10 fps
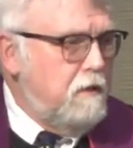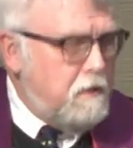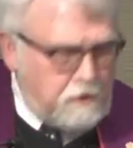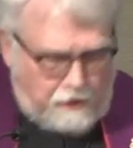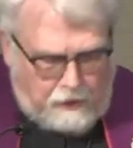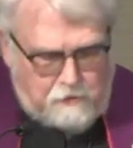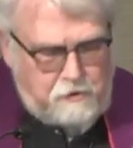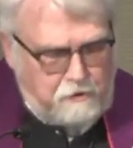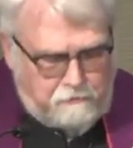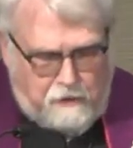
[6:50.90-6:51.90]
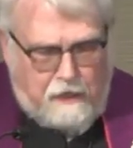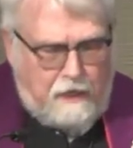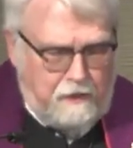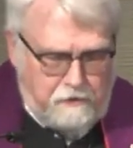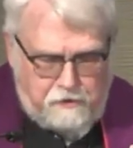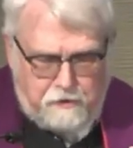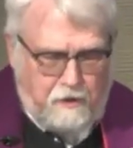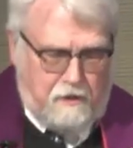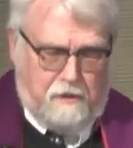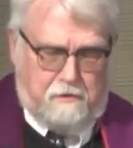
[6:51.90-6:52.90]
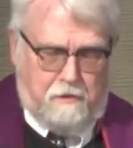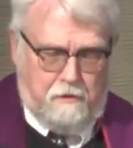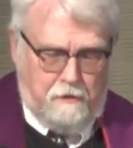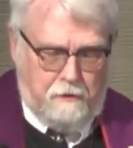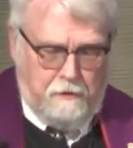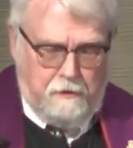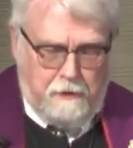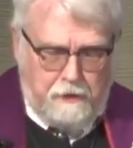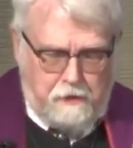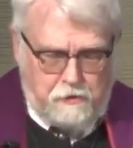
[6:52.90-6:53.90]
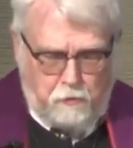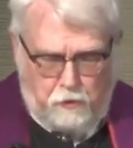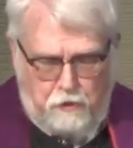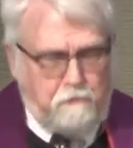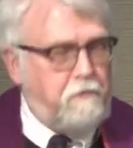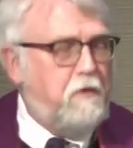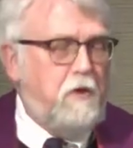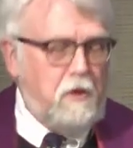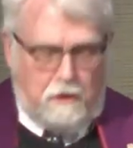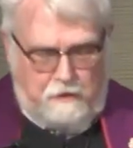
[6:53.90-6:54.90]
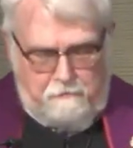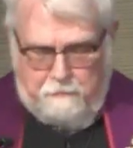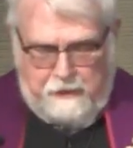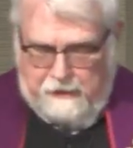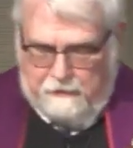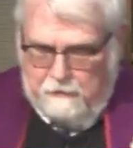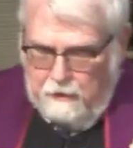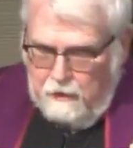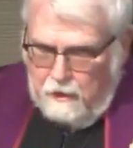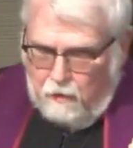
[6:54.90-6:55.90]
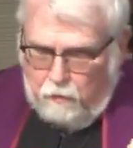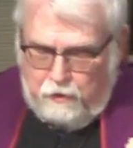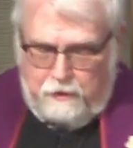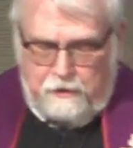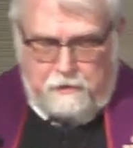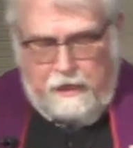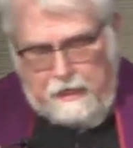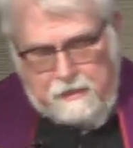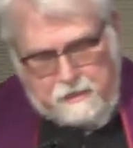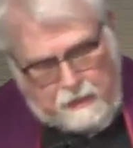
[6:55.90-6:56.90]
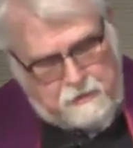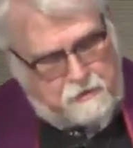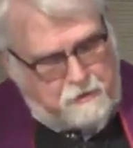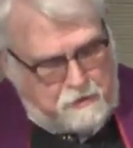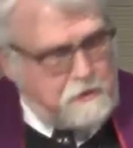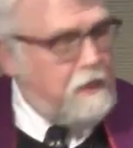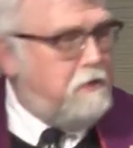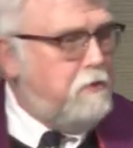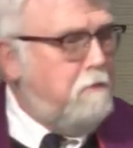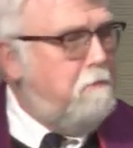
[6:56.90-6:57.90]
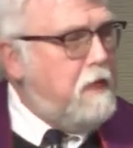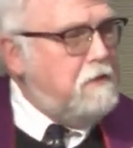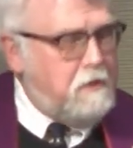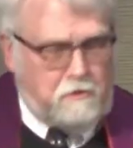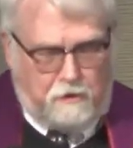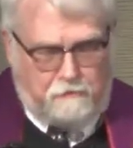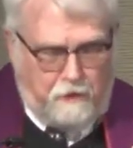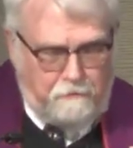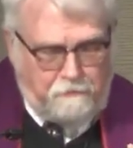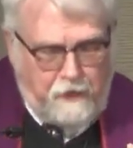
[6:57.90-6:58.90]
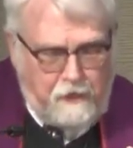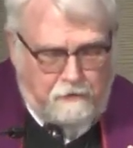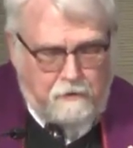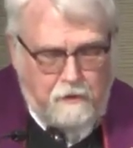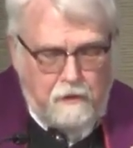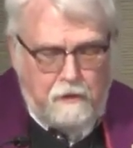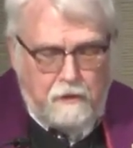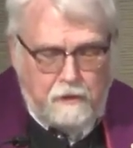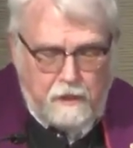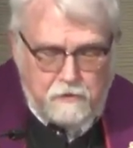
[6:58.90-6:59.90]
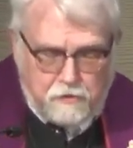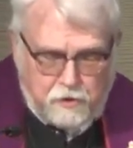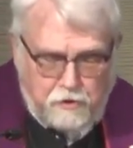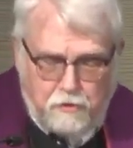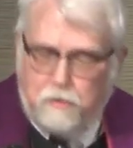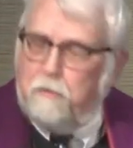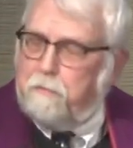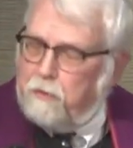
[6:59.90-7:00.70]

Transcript: the touch of God on your heart. It is a word full of meaning, a word that takes us to the central message of our faith. It has two